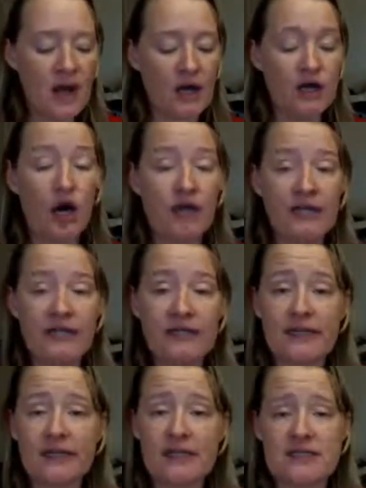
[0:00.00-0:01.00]

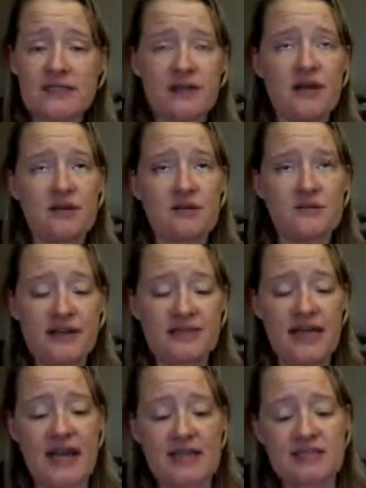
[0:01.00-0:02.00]
Carnelian is another
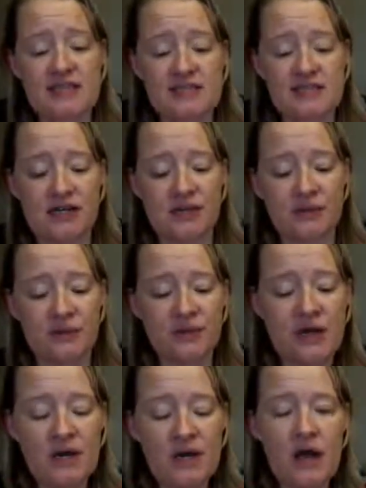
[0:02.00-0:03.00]
fantastic stone.
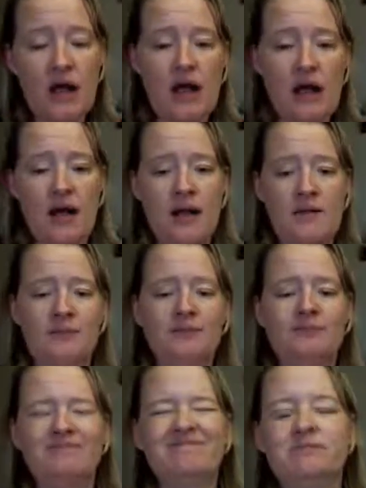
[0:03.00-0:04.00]
Pardon
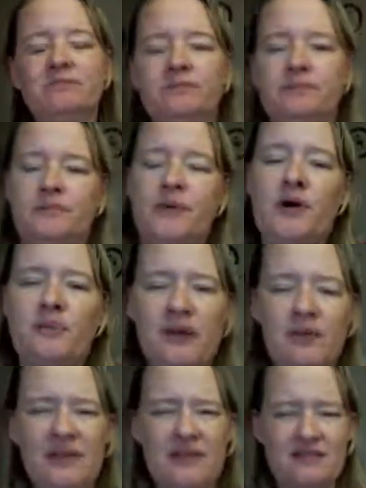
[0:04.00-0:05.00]
me
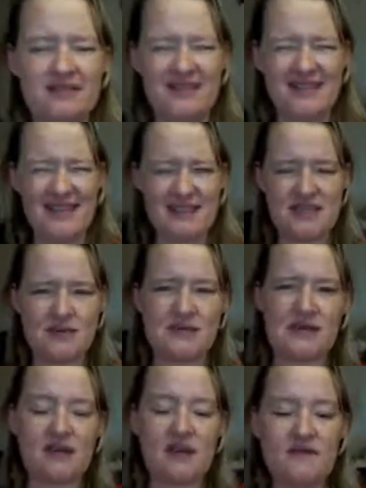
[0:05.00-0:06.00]
while I attempt to
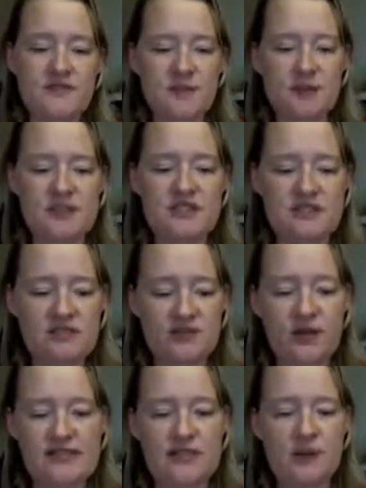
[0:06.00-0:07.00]
get comfortable. This
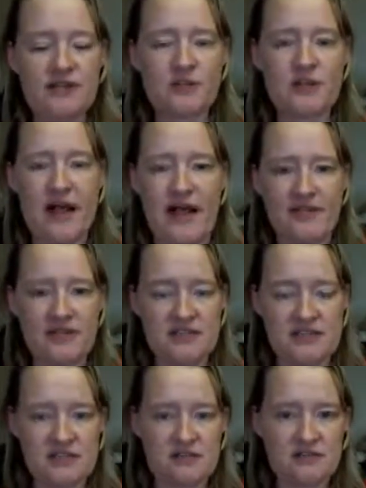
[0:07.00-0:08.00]
crazy weather we're having
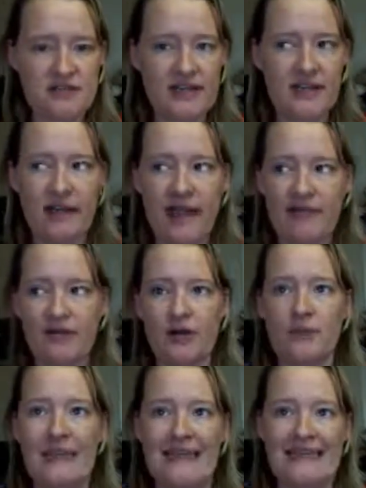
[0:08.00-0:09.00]
is wreaking havoc
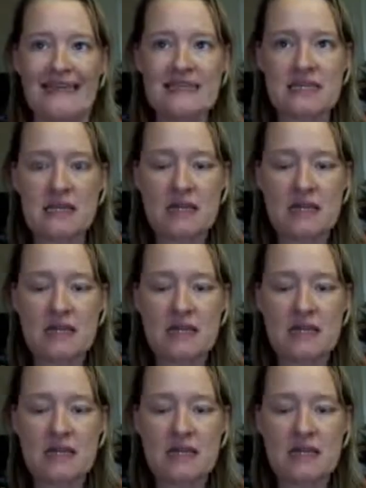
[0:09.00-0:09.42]
on my knees.